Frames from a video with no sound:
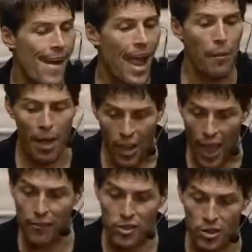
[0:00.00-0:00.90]
And my
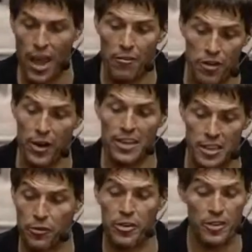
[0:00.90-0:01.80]
life turned out very
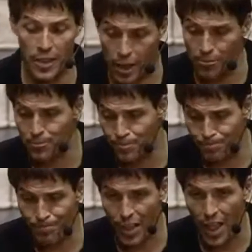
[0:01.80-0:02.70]
different than him.
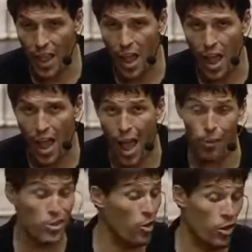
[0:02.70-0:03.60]
I
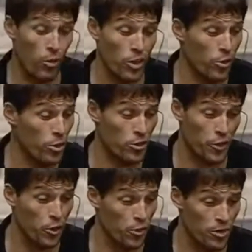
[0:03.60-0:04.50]
was the only one to go at his
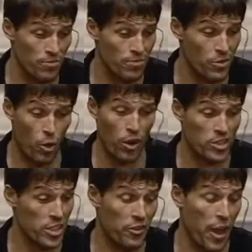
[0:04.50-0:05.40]
funeral. No one
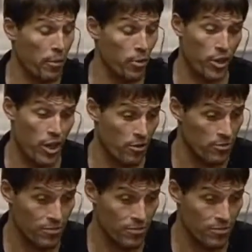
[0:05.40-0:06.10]
else in the family would go.